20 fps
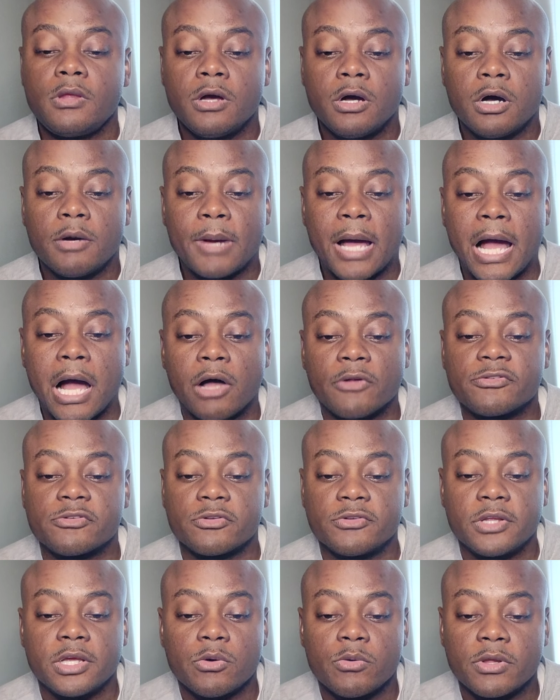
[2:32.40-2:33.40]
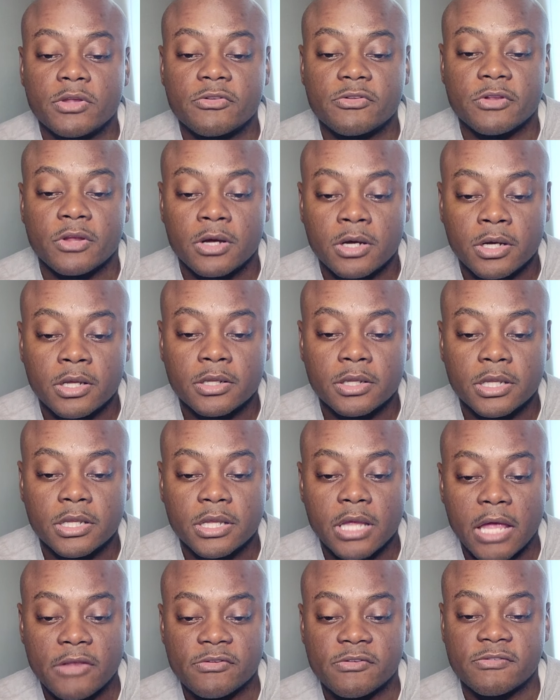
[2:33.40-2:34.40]
how to deal with his son.
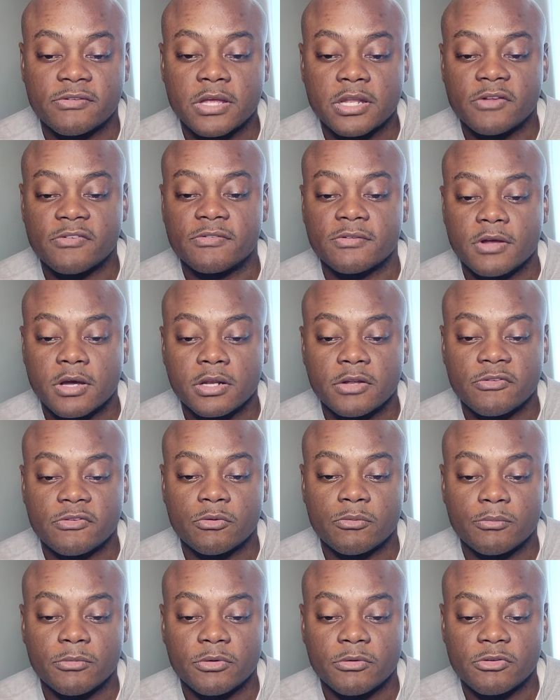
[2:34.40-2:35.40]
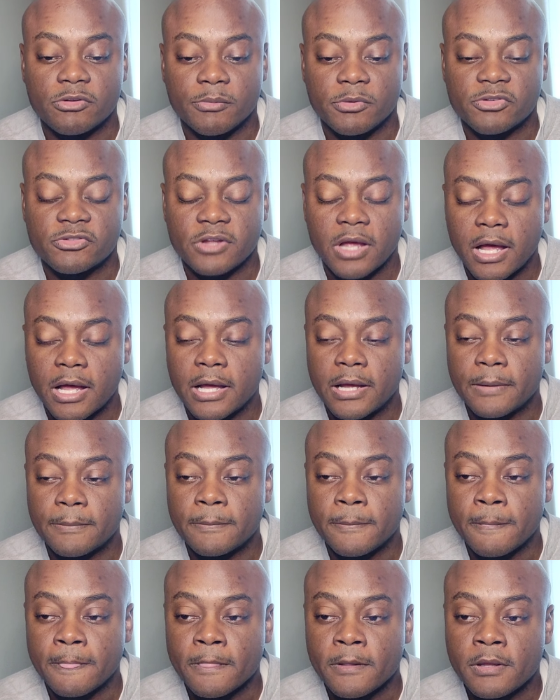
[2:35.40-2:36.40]
He hasn't seen his son in so much
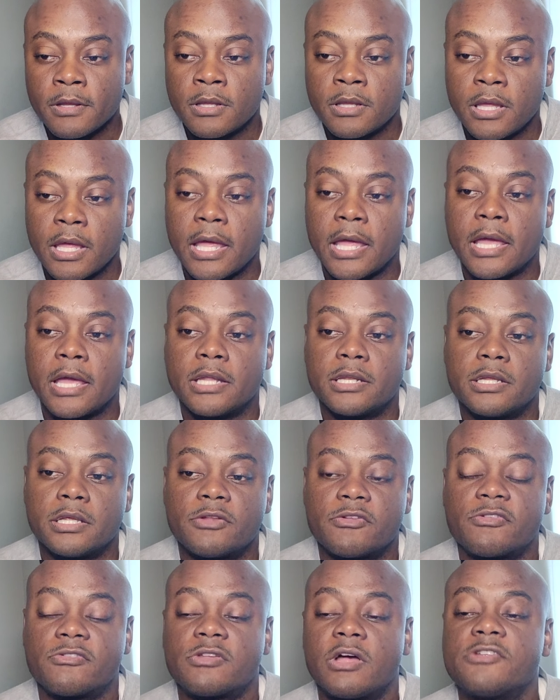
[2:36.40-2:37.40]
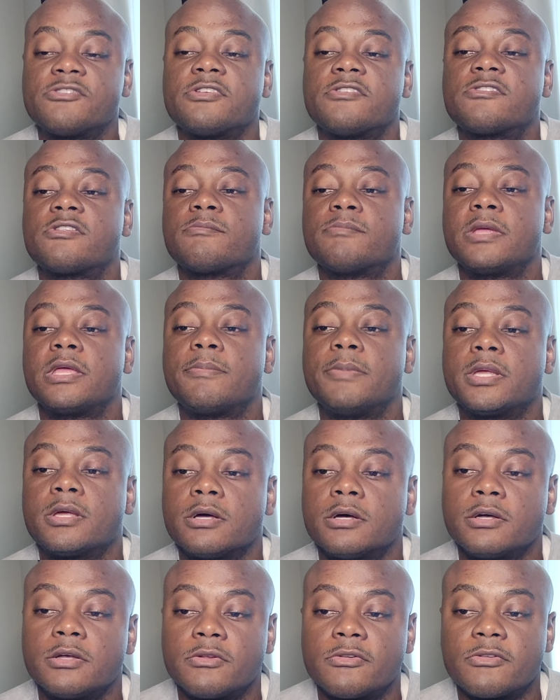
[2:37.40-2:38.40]
time. And it's touching to me
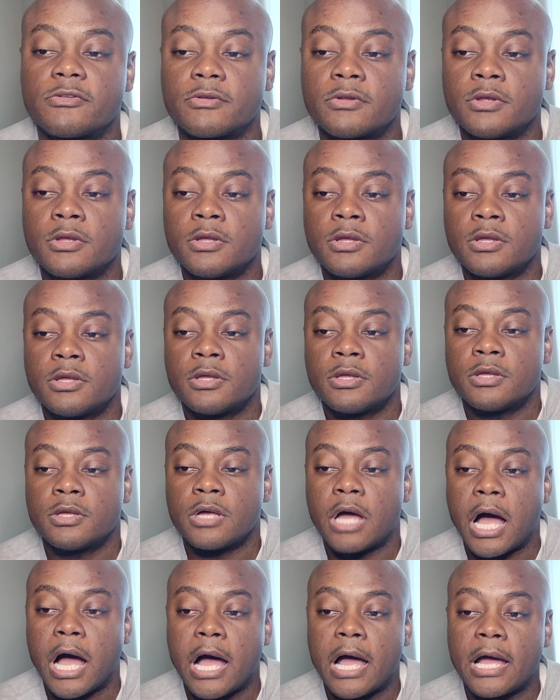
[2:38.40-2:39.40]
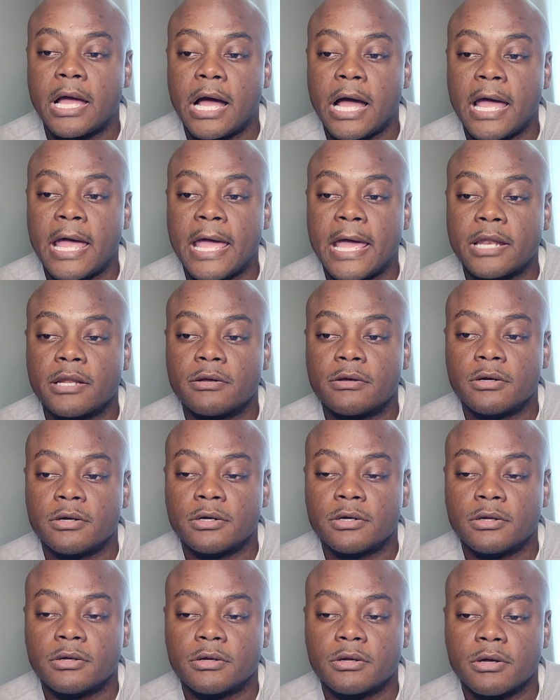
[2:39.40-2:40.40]
because I had
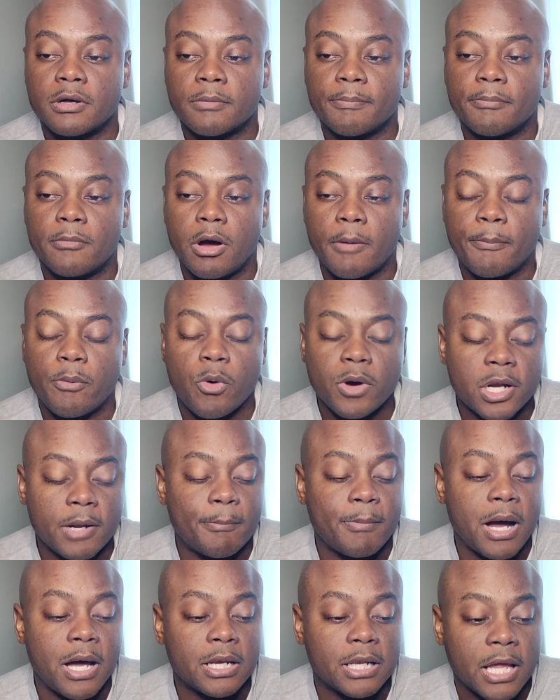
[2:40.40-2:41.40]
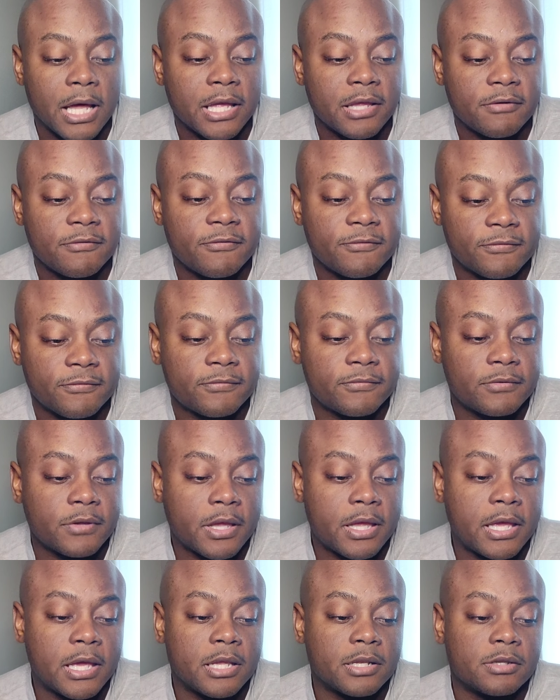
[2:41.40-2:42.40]
a point in my life
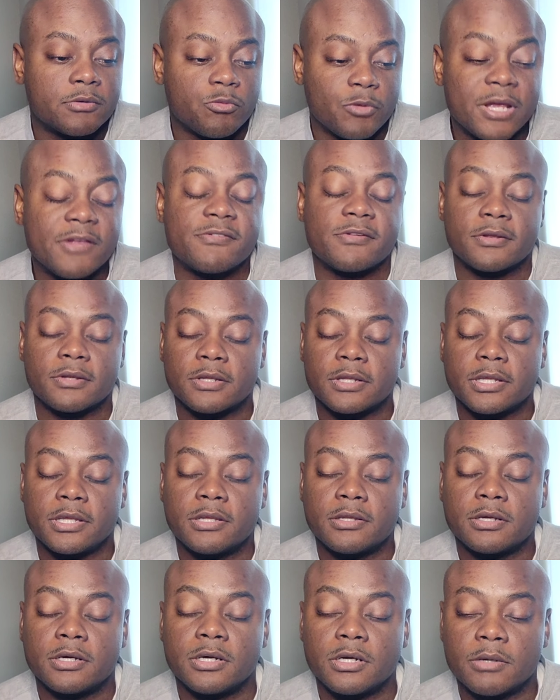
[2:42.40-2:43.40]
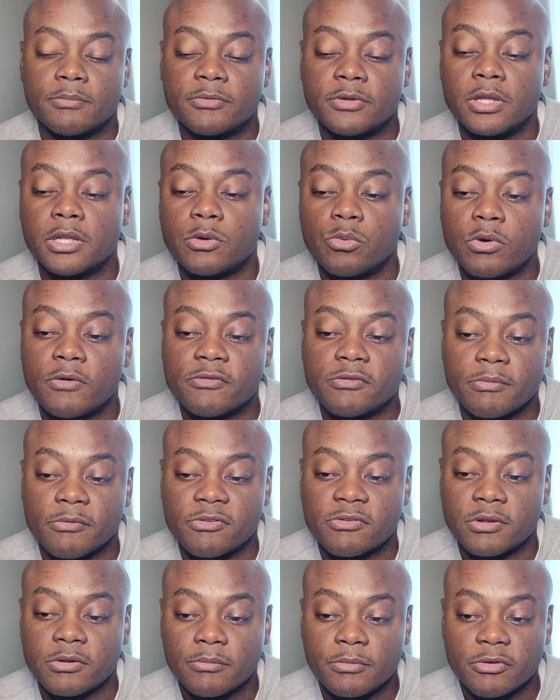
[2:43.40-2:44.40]
and recently dealing with some
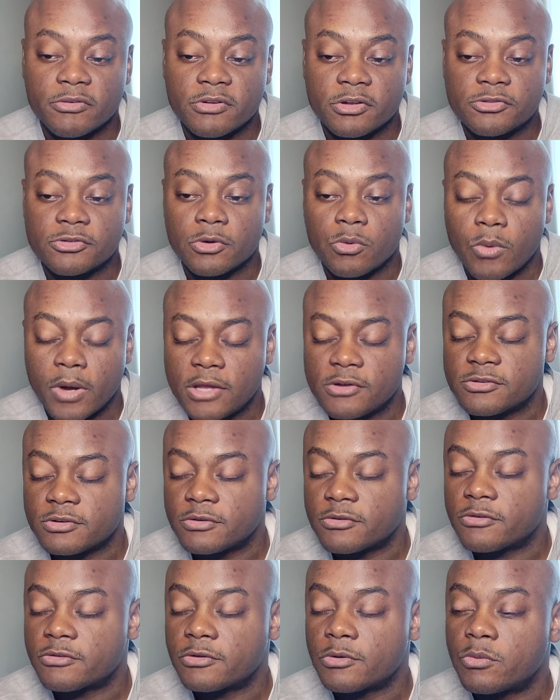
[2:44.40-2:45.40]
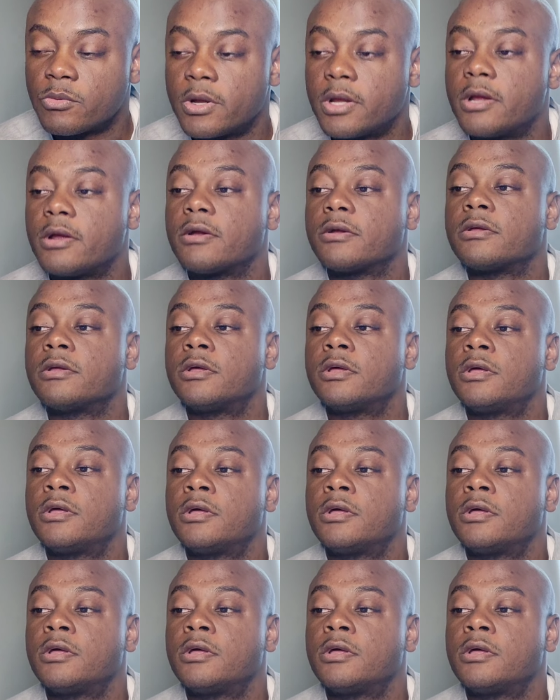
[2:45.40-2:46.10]
similar situations to where